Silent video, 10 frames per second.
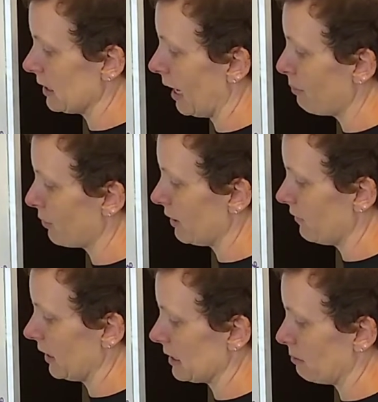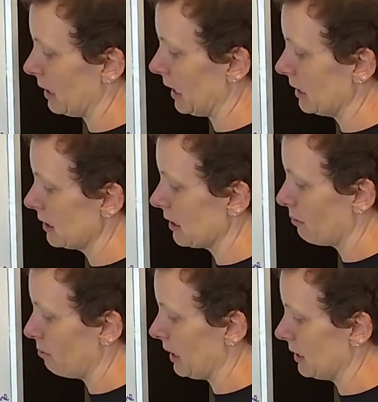That prefix means
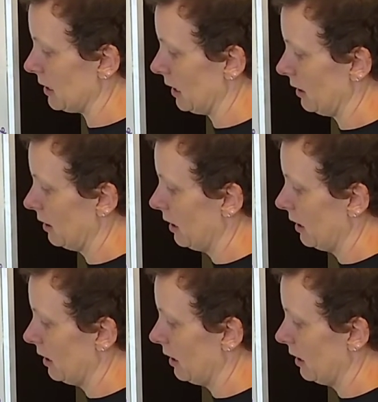benzene.